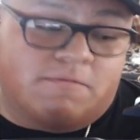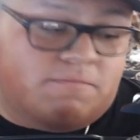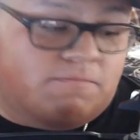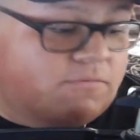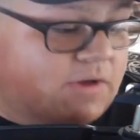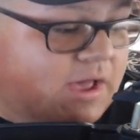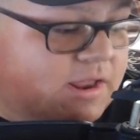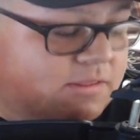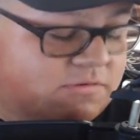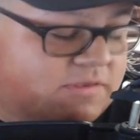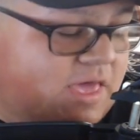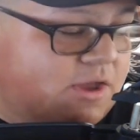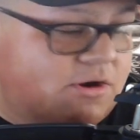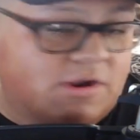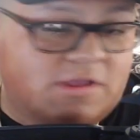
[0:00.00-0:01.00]
Friday,
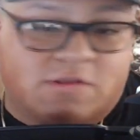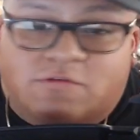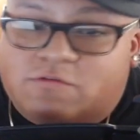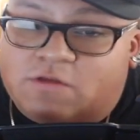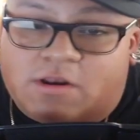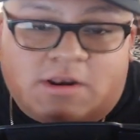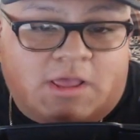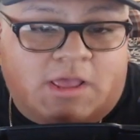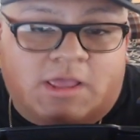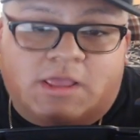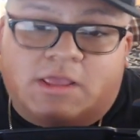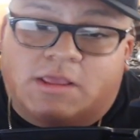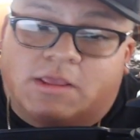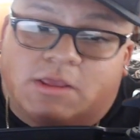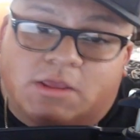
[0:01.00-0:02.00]
Saturday and Sunday,
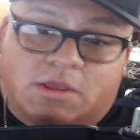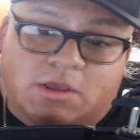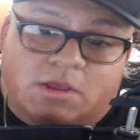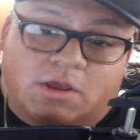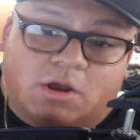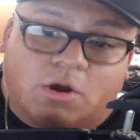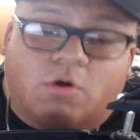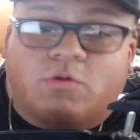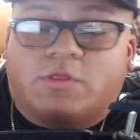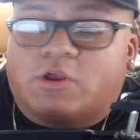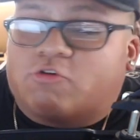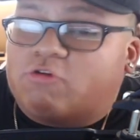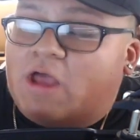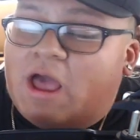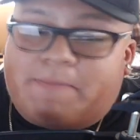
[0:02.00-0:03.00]
holy
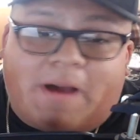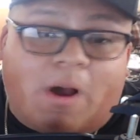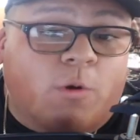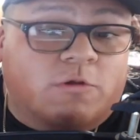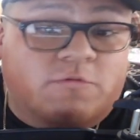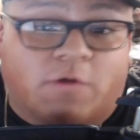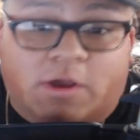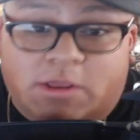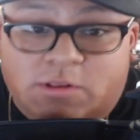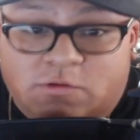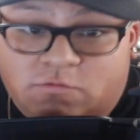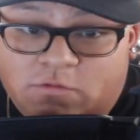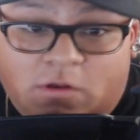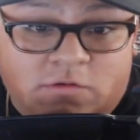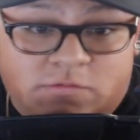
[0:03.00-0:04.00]
crap, I was fucking
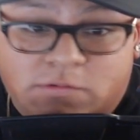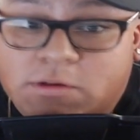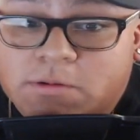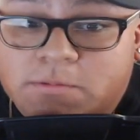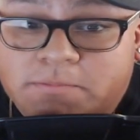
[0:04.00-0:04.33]
exhausted.